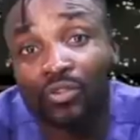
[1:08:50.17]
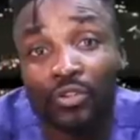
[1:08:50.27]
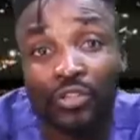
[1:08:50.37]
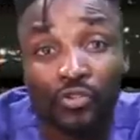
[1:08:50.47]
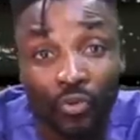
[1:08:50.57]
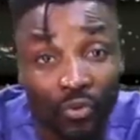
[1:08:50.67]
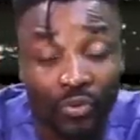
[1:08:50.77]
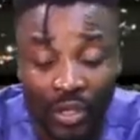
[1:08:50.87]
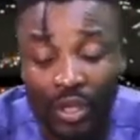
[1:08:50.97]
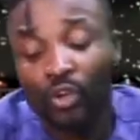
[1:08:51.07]
Something so.
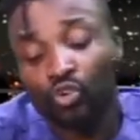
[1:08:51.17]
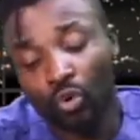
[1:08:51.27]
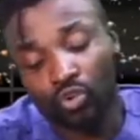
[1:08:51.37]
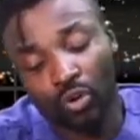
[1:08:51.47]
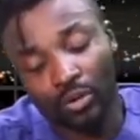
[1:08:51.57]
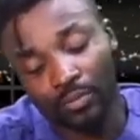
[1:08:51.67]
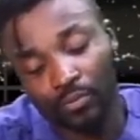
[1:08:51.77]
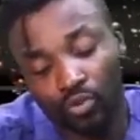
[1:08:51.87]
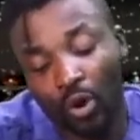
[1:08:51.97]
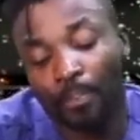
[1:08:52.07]

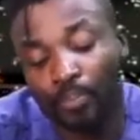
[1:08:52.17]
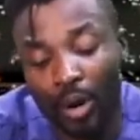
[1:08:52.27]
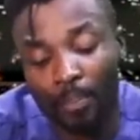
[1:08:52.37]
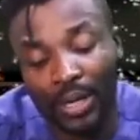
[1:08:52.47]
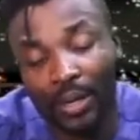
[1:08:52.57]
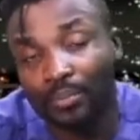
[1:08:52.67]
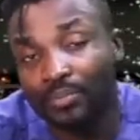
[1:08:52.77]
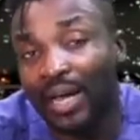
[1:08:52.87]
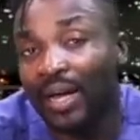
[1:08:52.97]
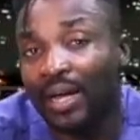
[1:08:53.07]
Some
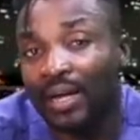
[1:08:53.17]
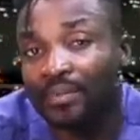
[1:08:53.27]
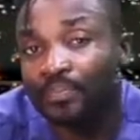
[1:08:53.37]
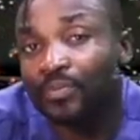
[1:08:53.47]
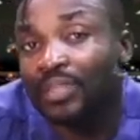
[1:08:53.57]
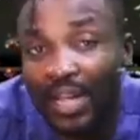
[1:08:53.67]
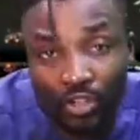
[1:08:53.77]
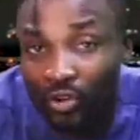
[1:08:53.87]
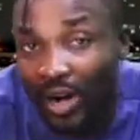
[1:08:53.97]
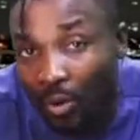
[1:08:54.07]
problem now,
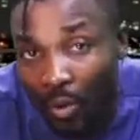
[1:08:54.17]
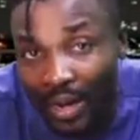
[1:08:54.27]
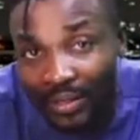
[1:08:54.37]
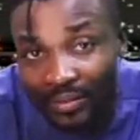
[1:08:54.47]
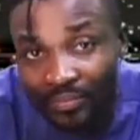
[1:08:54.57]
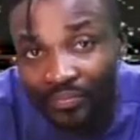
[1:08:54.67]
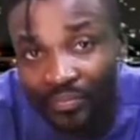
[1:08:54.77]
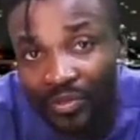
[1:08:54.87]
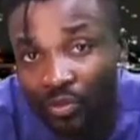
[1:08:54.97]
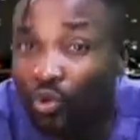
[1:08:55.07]
natural one,
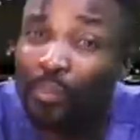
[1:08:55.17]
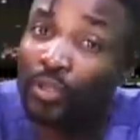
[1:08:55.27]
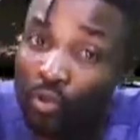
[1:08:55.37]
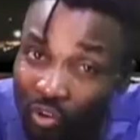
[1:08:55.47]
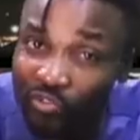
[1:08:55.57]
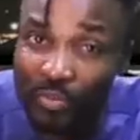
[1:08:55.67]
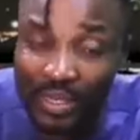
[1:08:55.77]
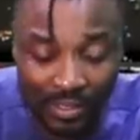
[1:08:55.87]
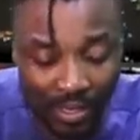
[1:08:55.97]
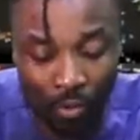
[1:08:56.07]
not be
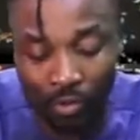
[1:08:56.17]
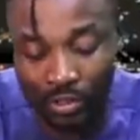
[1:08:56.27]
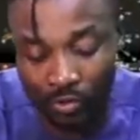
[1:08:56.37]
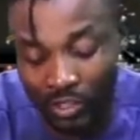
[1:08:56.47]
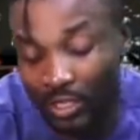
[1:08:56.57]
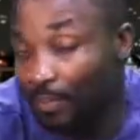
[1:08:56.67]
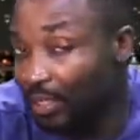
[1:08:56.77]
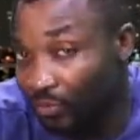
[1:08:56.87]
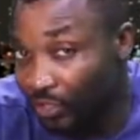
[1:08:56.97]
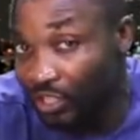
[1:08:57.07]
government. Now, want wait till let
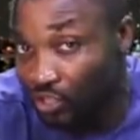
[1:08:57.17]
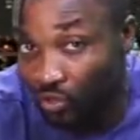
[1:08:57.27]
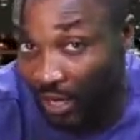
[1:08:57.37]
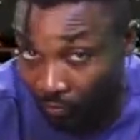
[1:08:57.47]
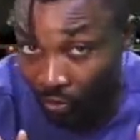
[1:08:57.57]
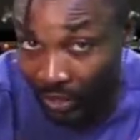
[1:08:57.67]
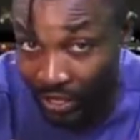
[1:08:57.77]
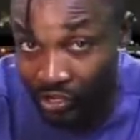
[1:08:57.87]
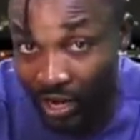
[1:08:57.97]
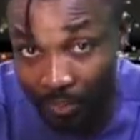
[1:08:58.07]
me read this to now for
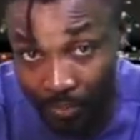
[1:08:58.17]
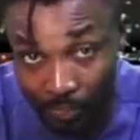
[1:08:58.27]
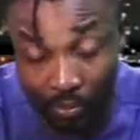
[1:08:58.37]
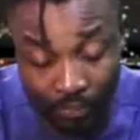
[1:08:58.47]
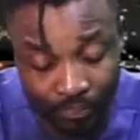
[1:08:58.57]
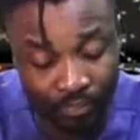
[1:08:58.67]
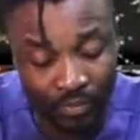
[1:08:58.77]
Nigeria people.